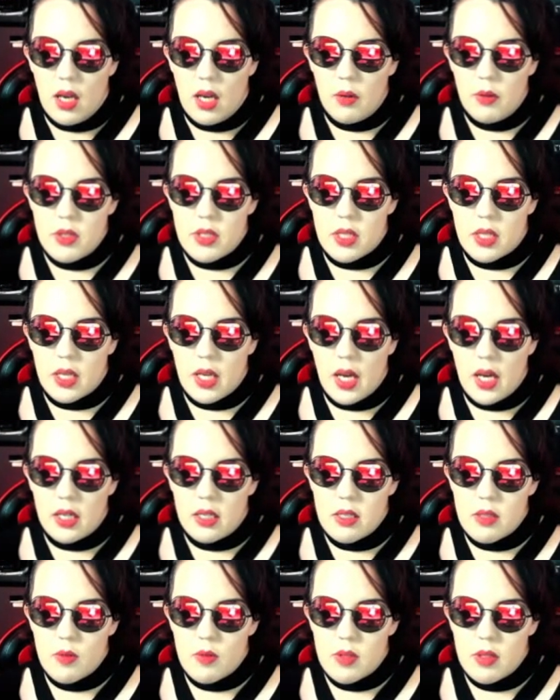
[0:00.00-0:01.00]
I wish the
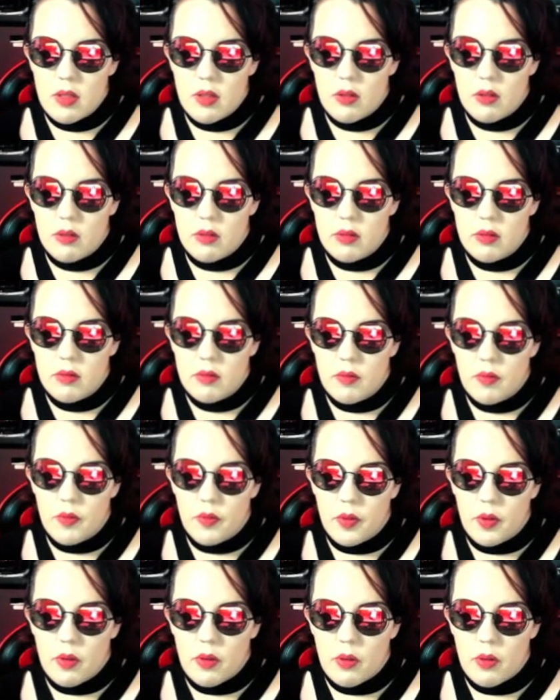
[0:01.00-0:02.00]
cactus was a little
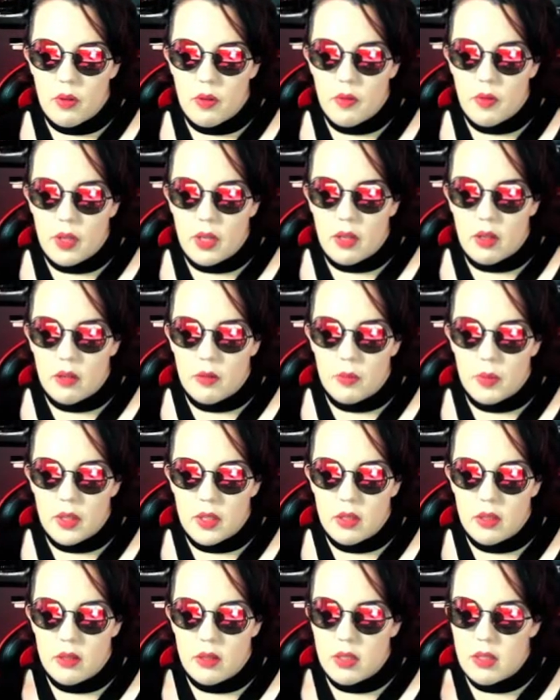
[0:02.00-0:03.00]
further over here,
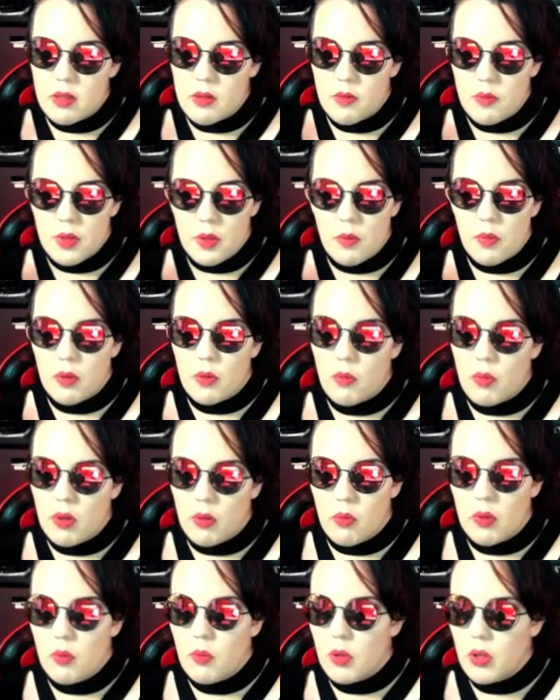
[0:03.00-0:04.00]
but we were where
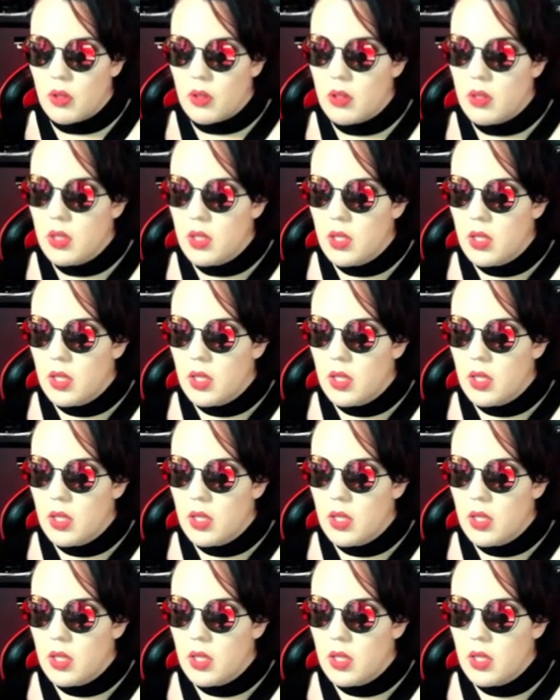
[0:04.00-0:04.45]
we were.